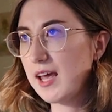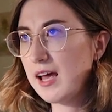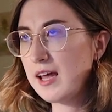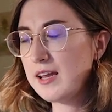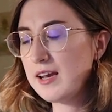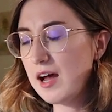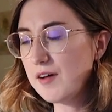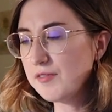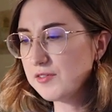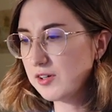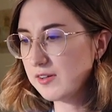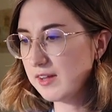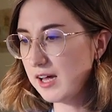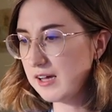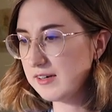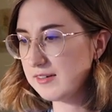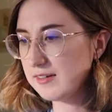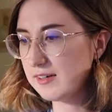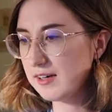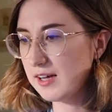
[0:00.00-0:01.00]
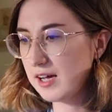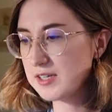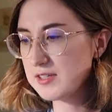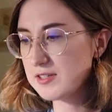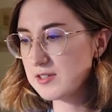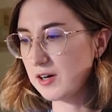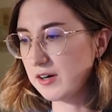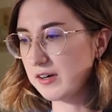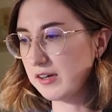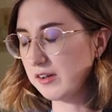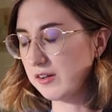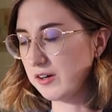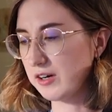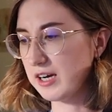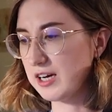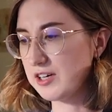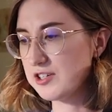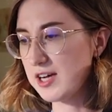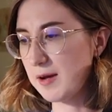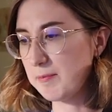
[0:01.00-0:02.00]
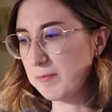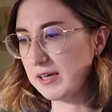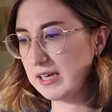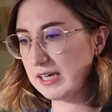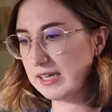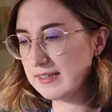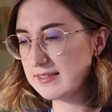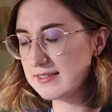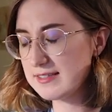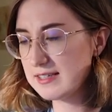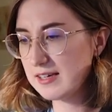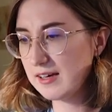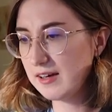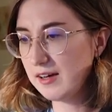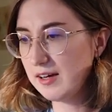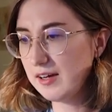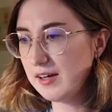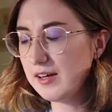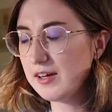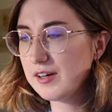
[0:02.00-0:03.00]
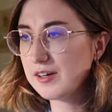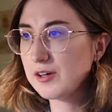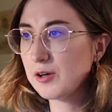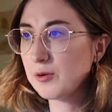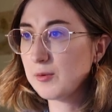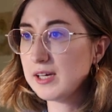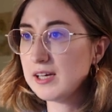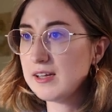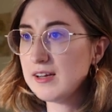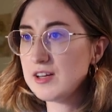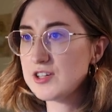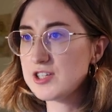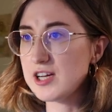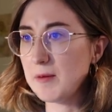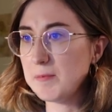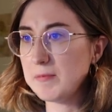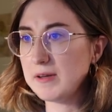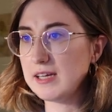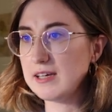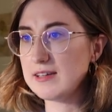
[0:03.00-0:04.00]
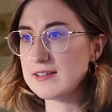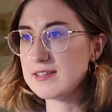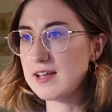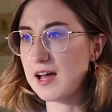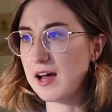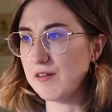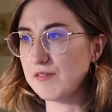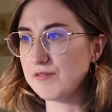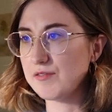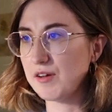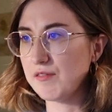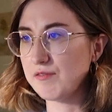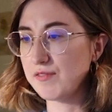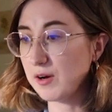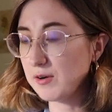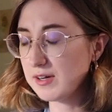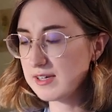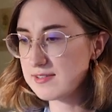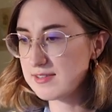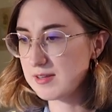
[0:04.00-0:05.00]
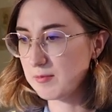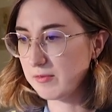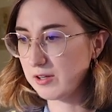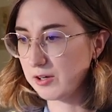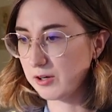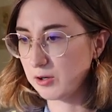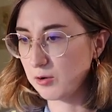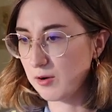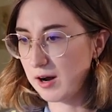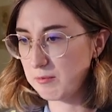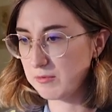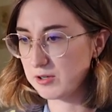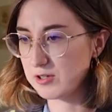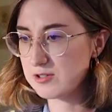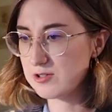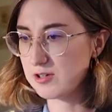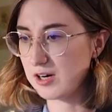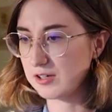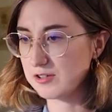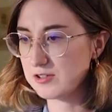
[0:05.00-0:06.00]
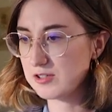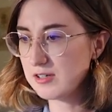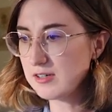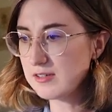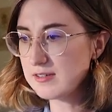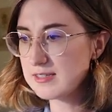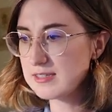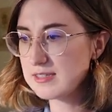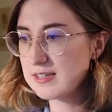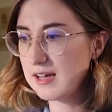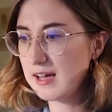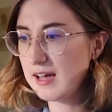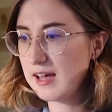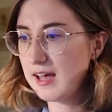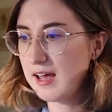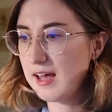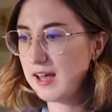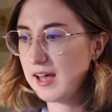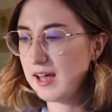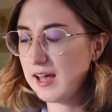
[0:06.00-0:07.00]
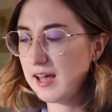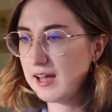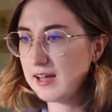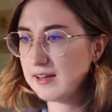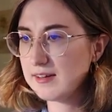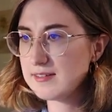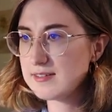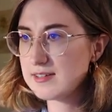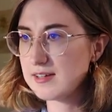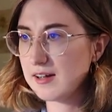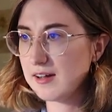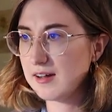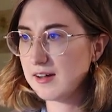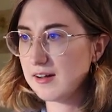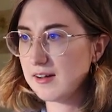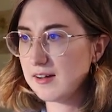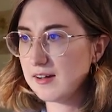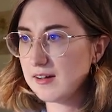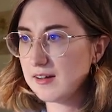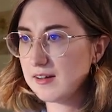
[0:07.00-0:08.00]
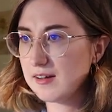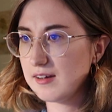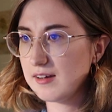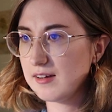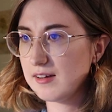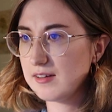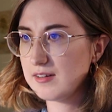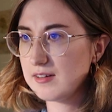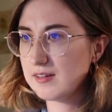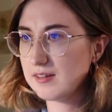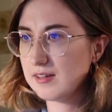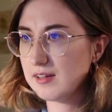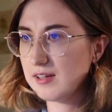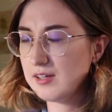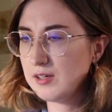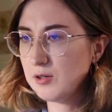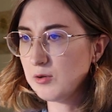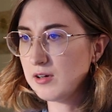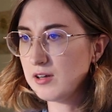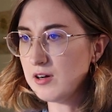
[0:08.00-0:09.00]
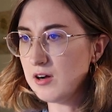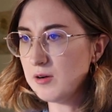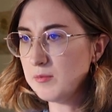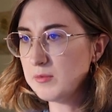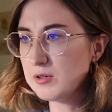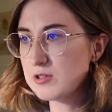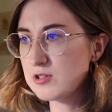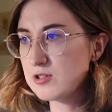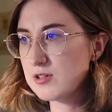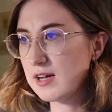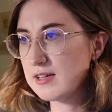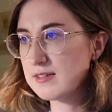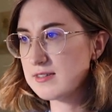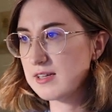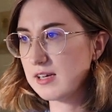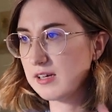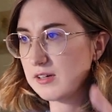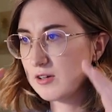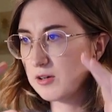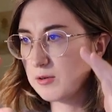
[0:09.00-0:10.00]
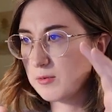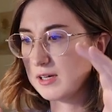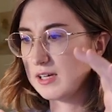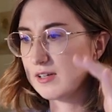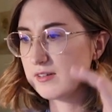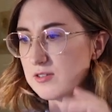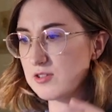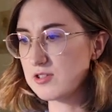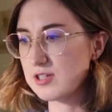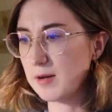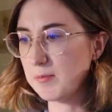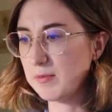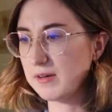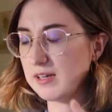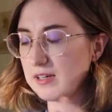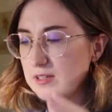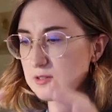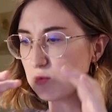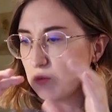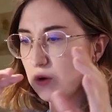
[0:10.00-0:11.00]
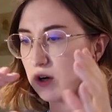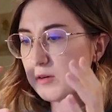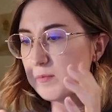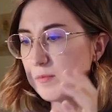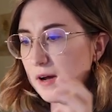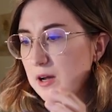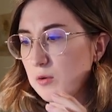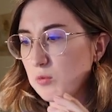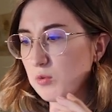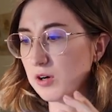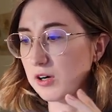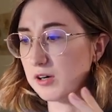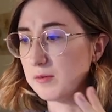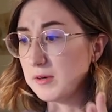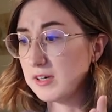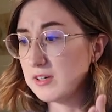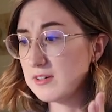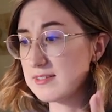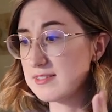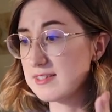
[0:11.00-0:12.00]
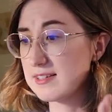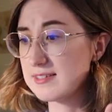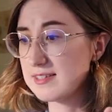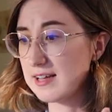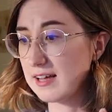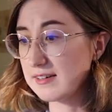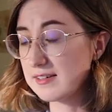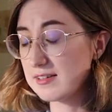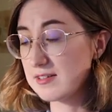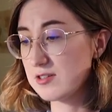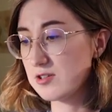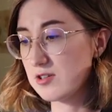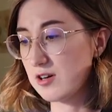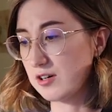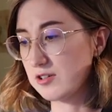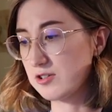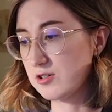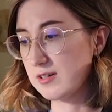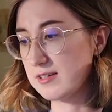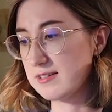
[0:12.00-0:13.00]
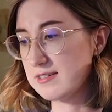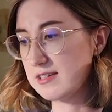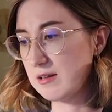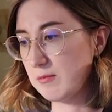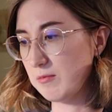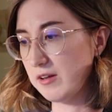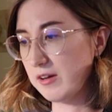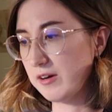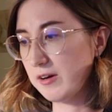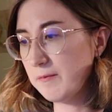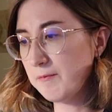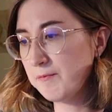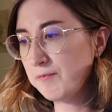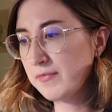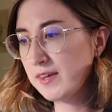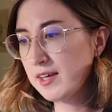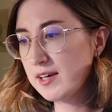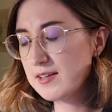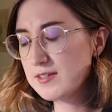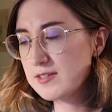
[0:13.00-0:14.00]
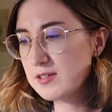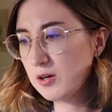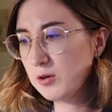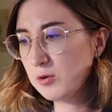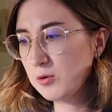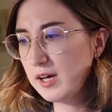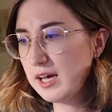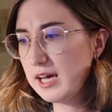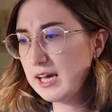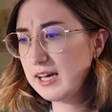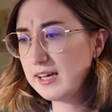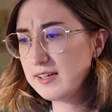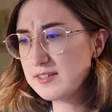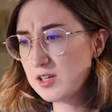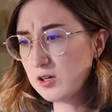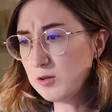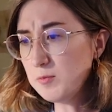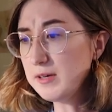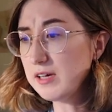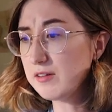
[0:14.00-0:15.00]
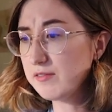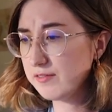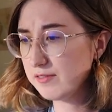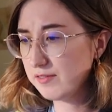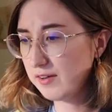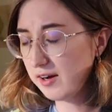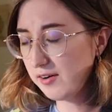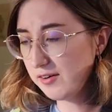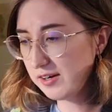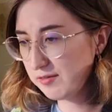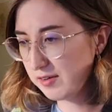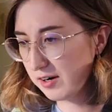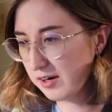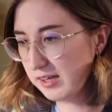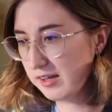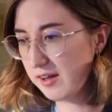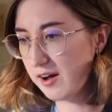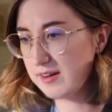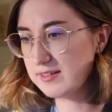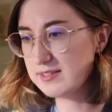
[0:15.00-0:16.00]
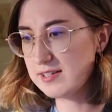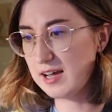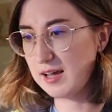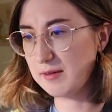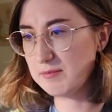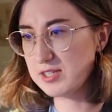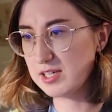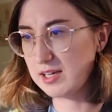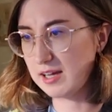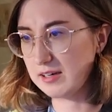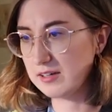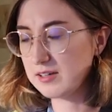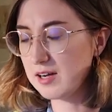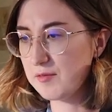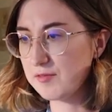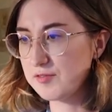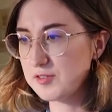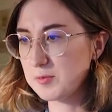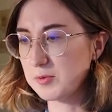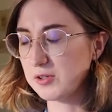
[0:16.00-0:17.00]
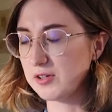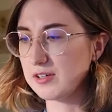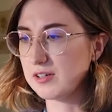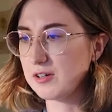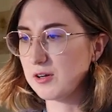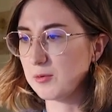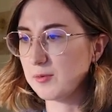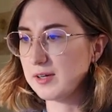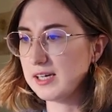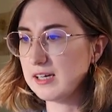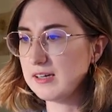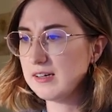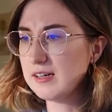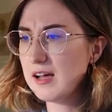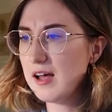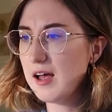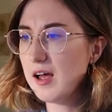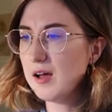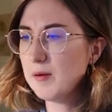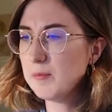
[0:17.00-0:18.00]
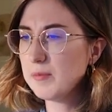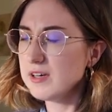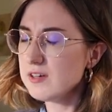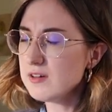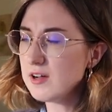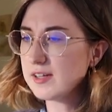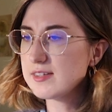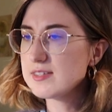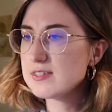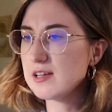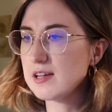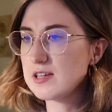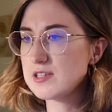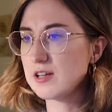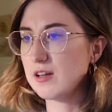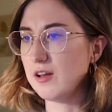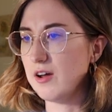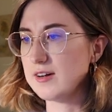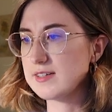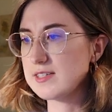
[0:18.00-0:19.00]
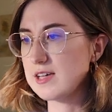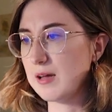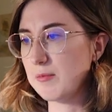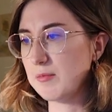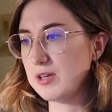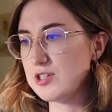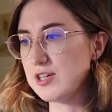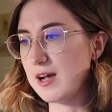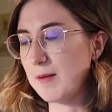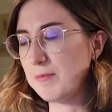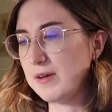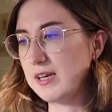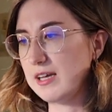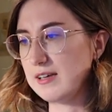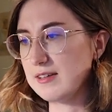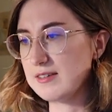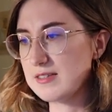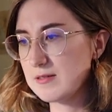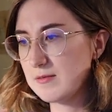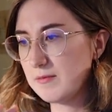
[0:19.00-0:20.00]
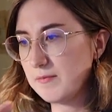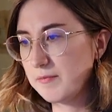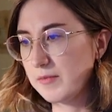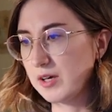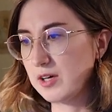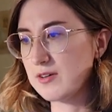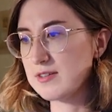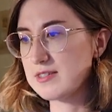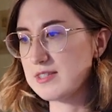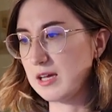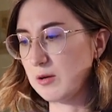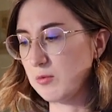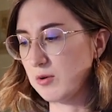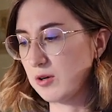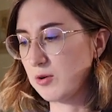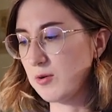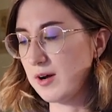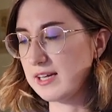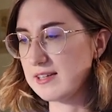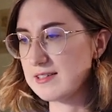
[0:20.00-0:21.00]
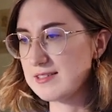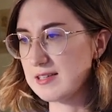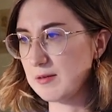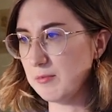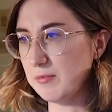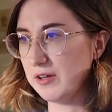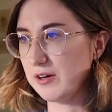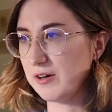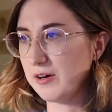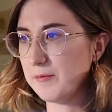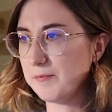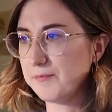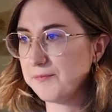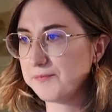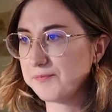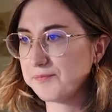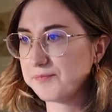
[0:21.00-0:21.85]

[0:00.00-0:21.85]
And after that, I started learning Japanese. Korean and Japanese have very similar grammar structures. And you can almost translate Korean to Japanese word by word because the sentence structure is similar. So it took me a very, very long time to get comfortable in Korean, but not such a long time in Japanese, because they were quite similar.